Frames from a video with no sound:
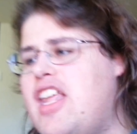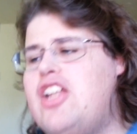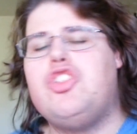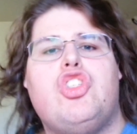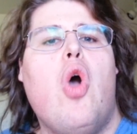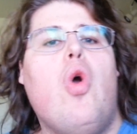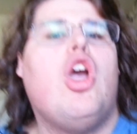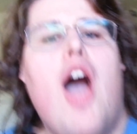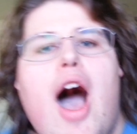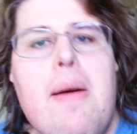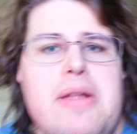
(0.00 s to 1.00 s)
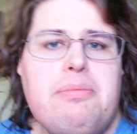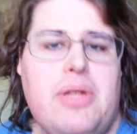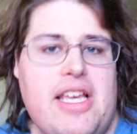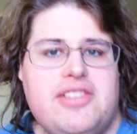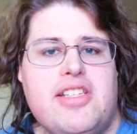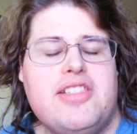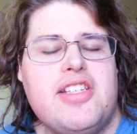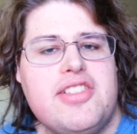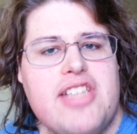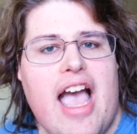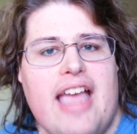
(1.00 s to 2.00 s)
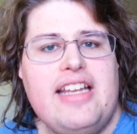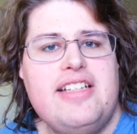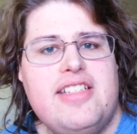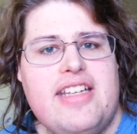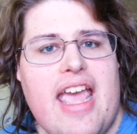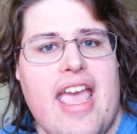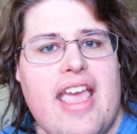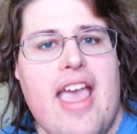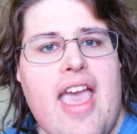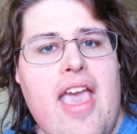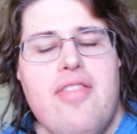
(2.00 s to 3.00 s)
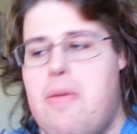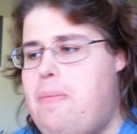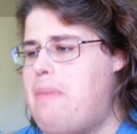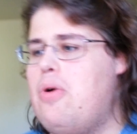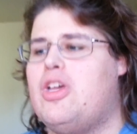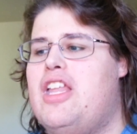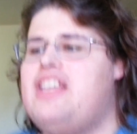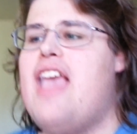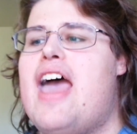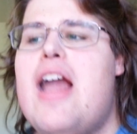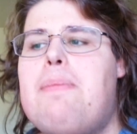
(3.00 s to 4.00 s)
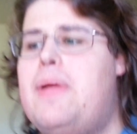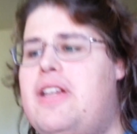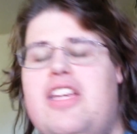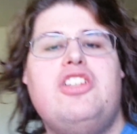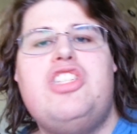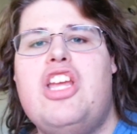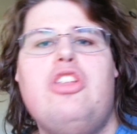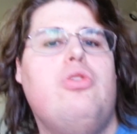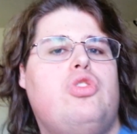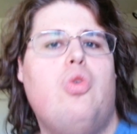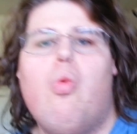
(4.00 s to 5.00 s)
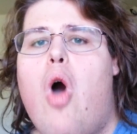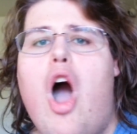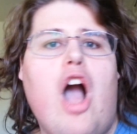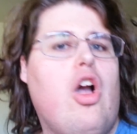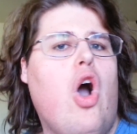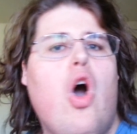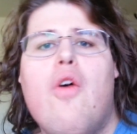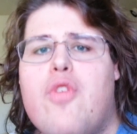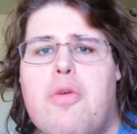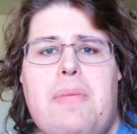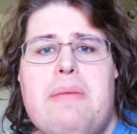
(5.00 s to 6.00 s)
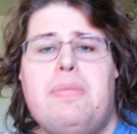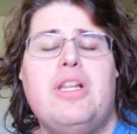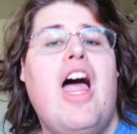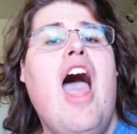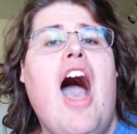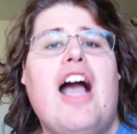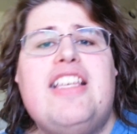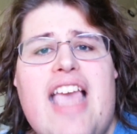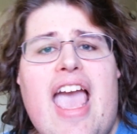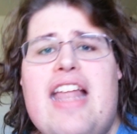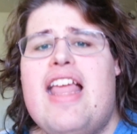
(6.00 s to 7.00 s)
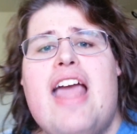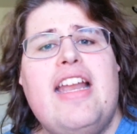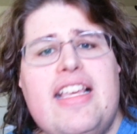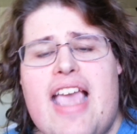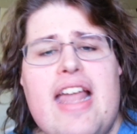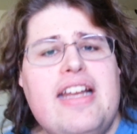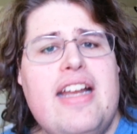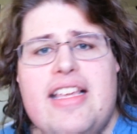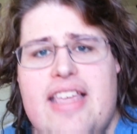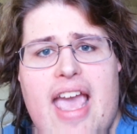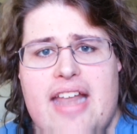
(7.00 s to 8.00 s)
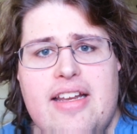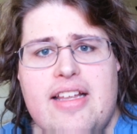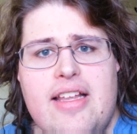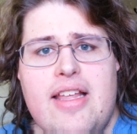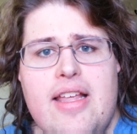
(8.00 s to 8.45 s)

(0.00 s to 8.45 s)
that it's so commonplace in society today that people can get up and continue to walk over people again and again and again.